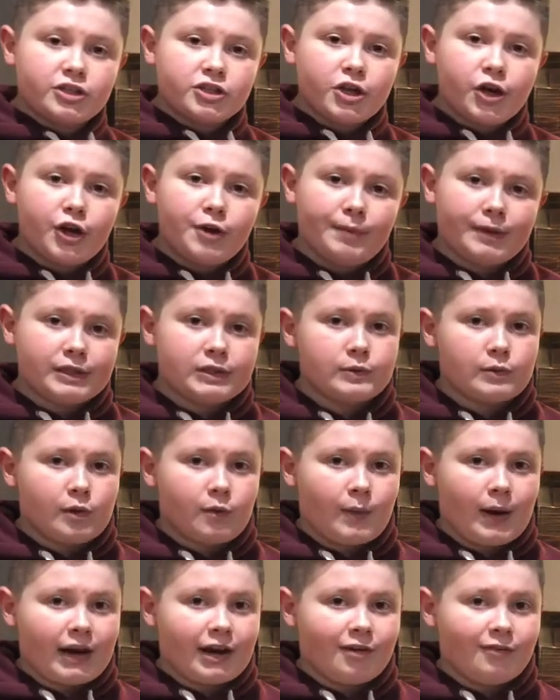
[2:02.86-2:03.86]
to turn them onto a
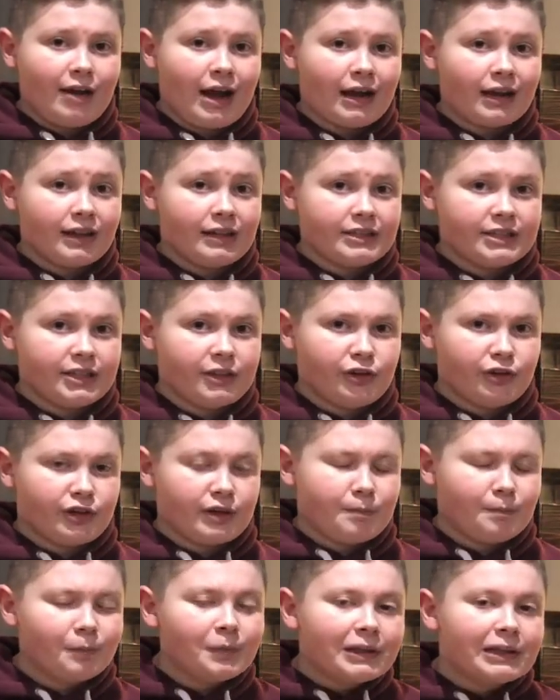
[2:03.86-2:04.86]
wire rack until they're
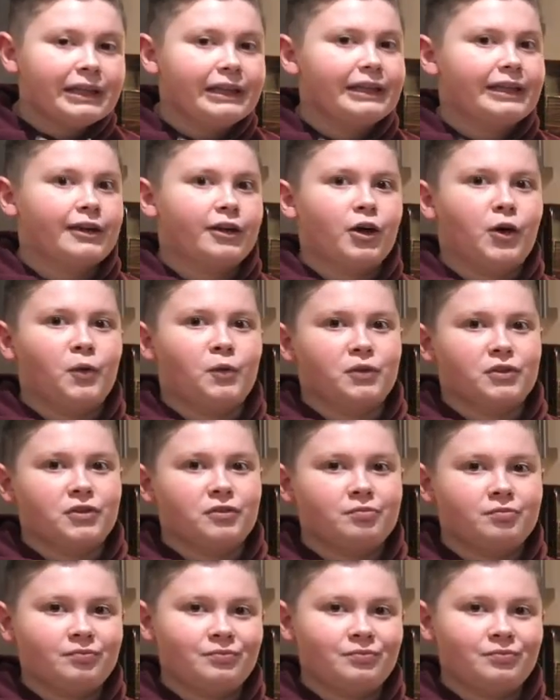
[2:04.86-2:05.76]
completely cold.